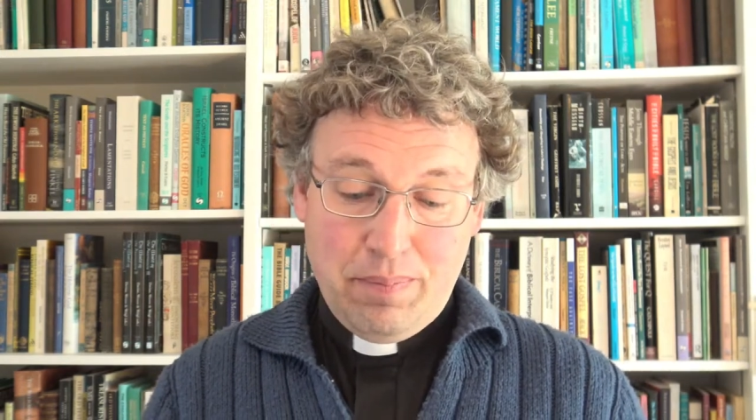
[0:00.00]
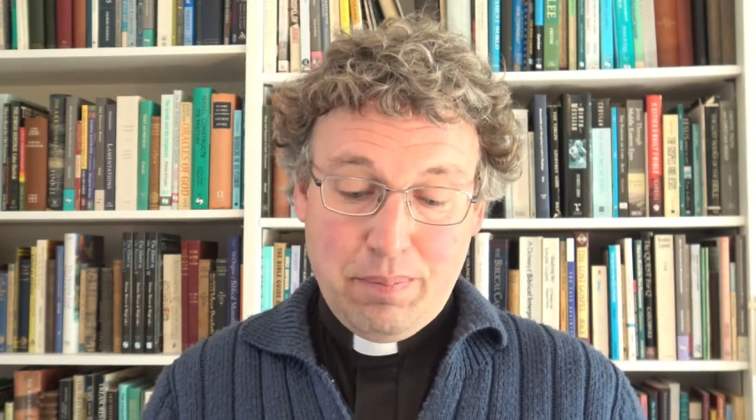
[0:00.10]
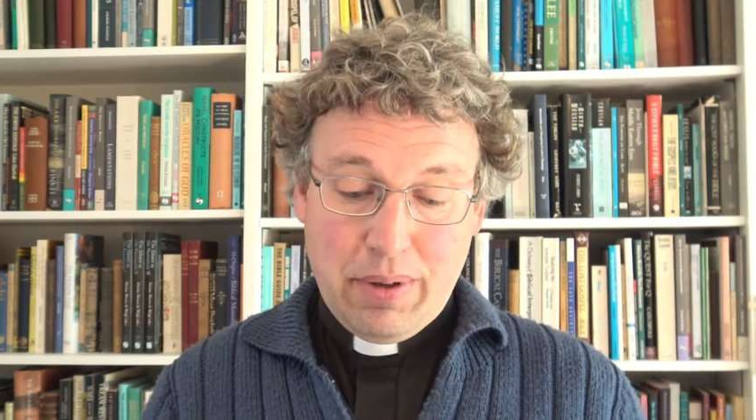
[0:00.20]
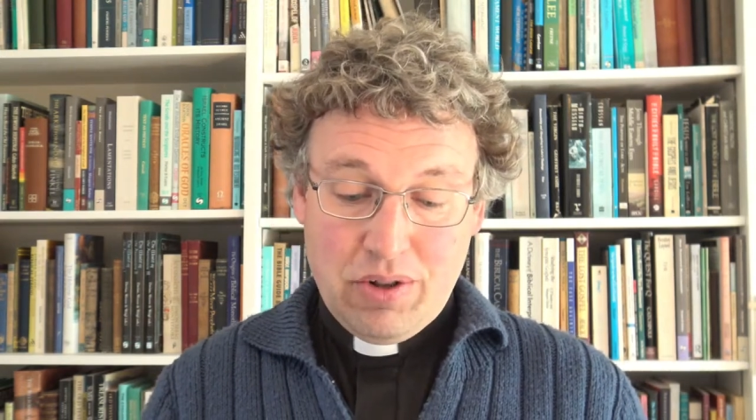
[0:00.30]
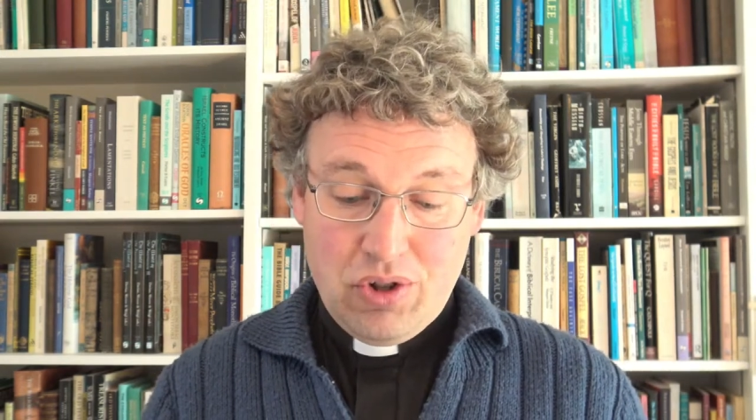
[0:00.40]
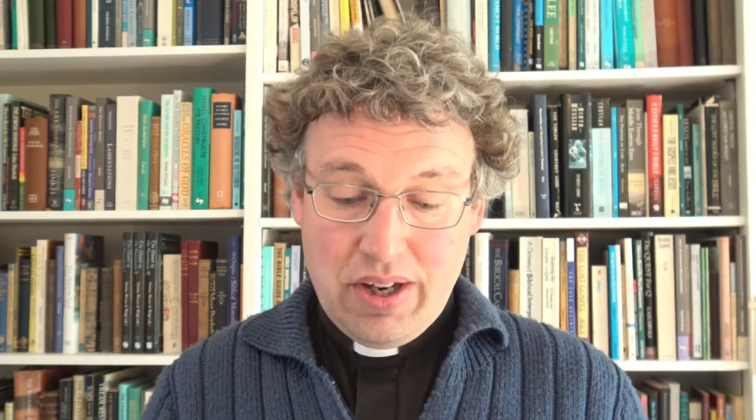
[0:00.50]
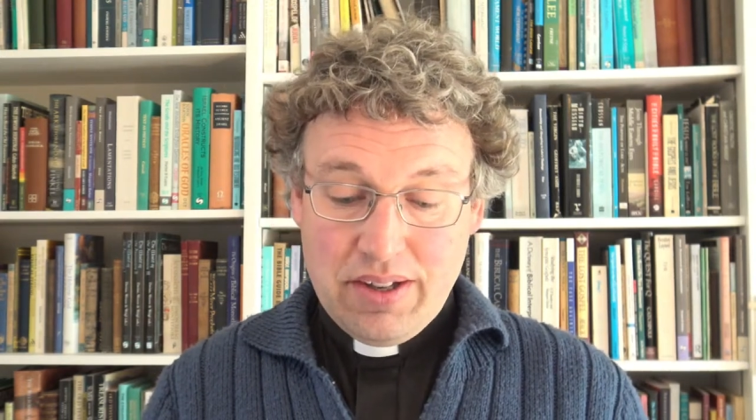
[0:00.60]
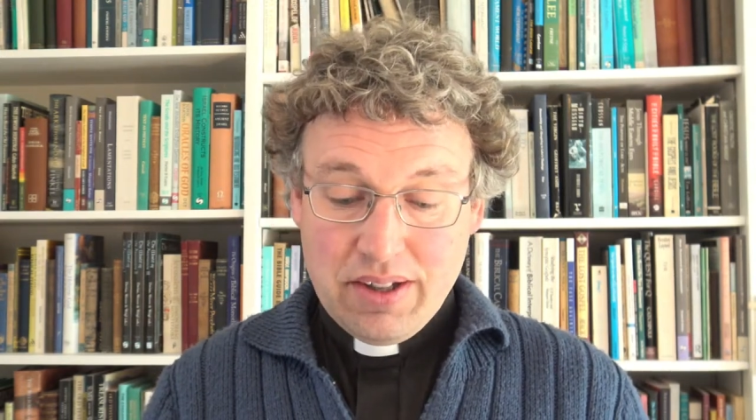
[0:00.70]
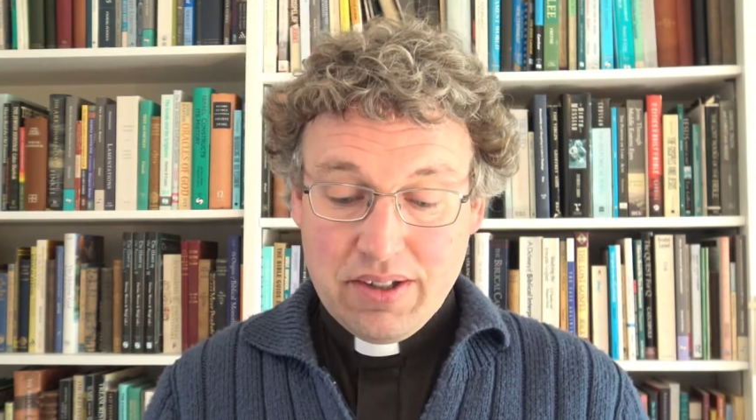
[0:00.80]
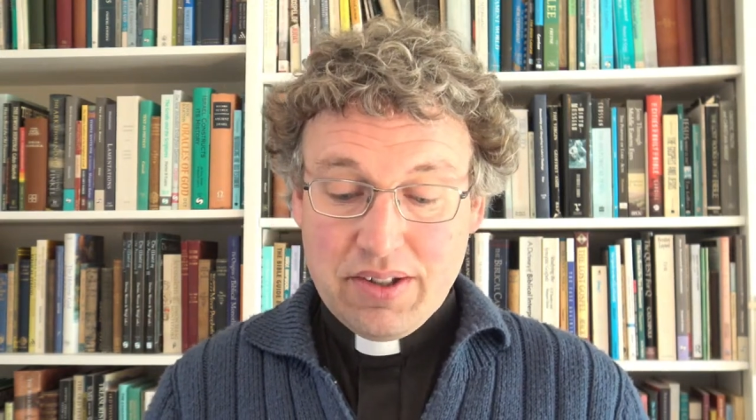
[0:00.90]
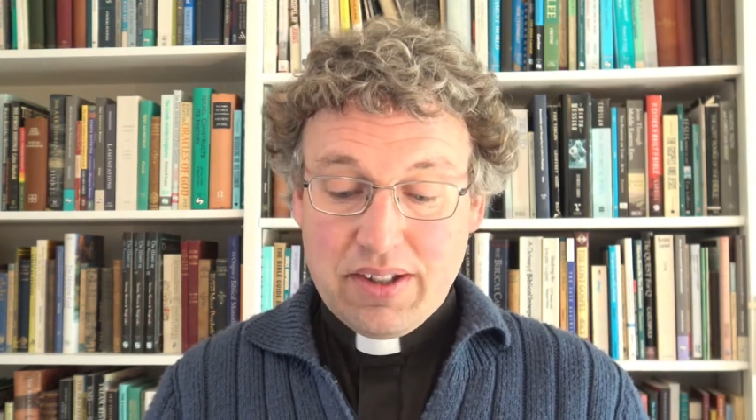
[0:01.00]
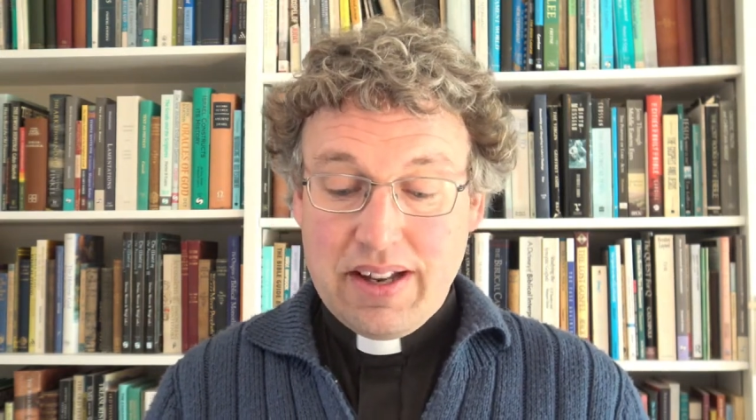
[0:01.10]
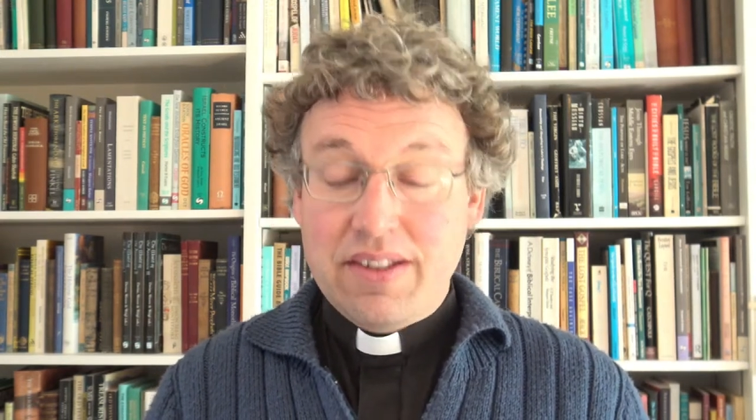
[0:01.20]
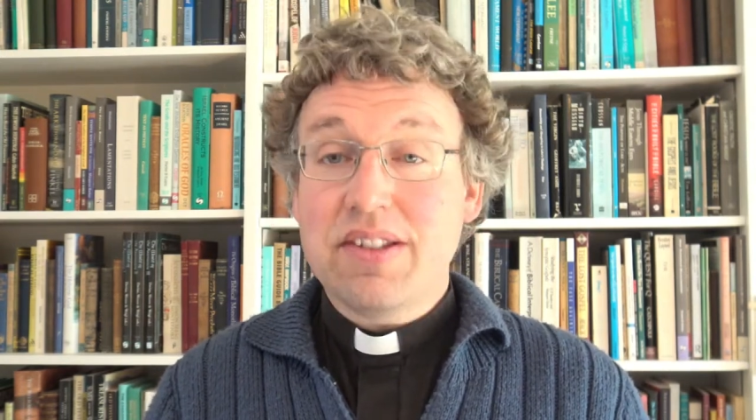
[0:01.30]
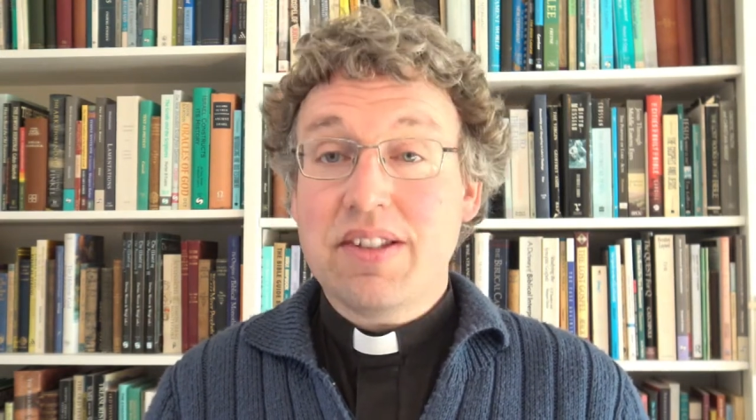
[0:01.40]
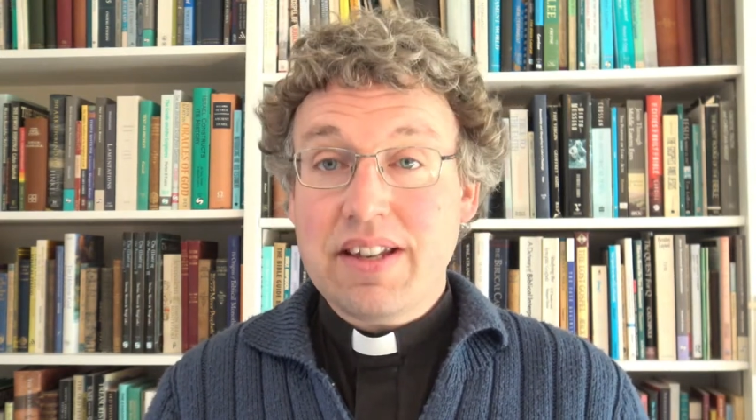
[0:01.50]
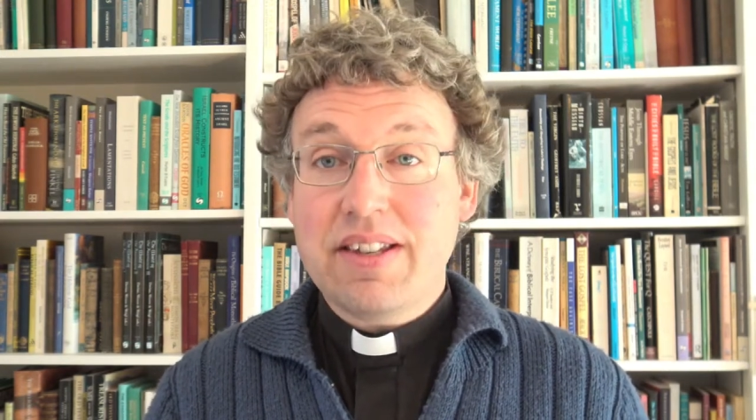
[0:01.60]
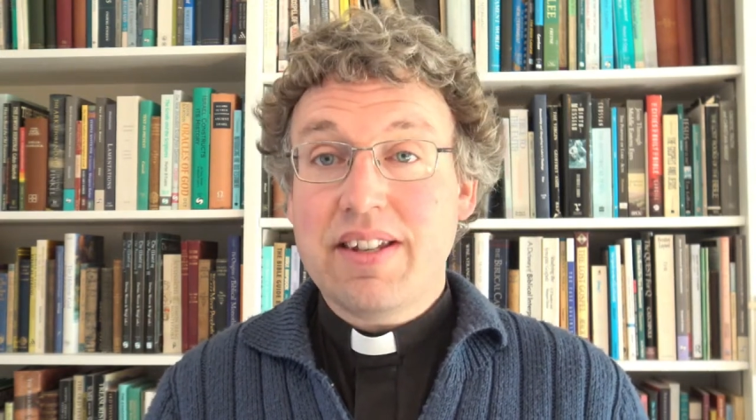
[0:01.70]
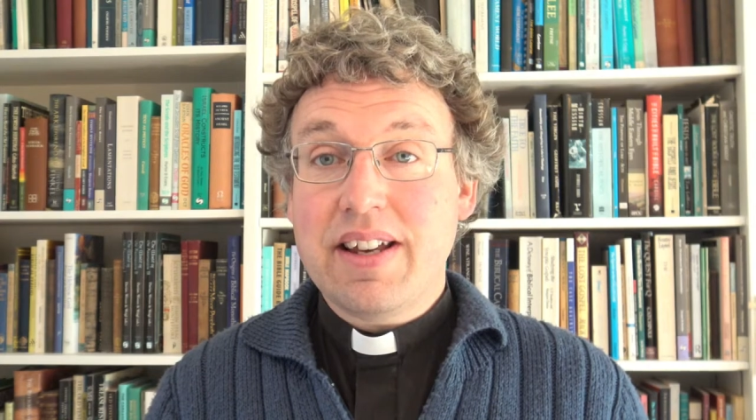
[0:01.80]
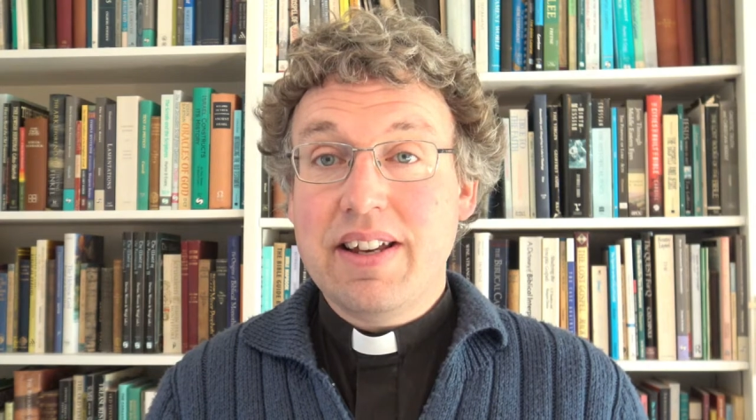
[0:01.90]
But Jesus
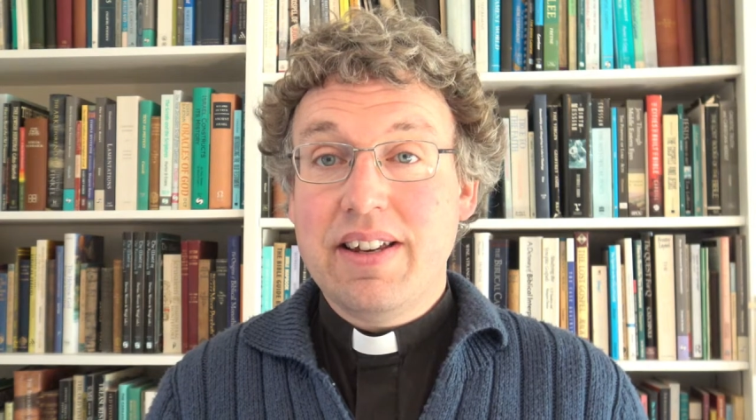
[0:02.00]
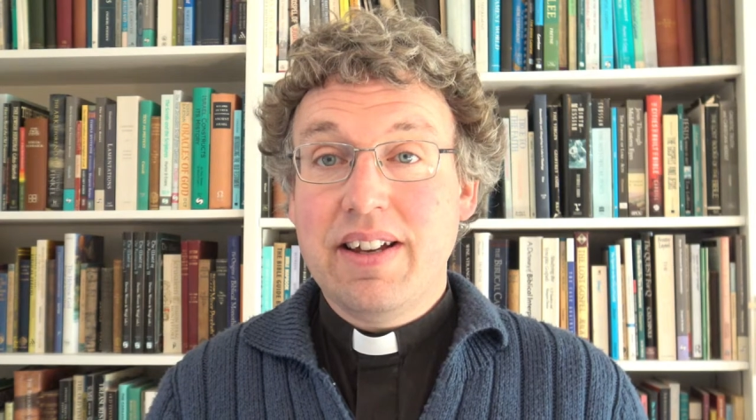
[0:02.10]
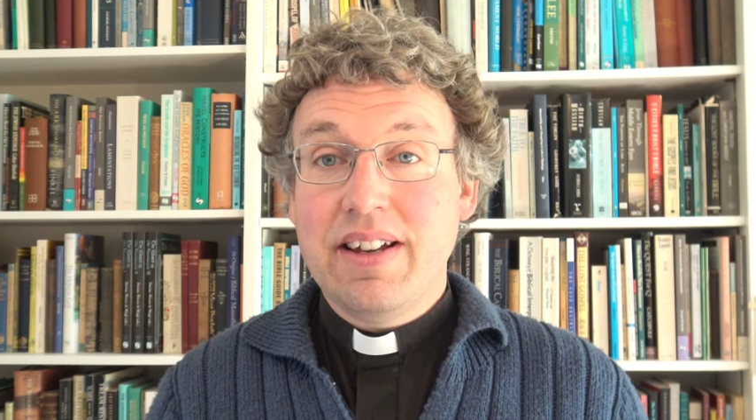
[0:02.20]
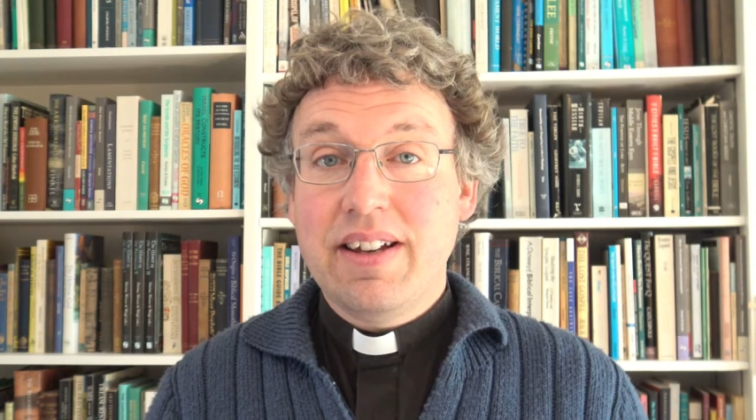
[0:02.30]
insisted,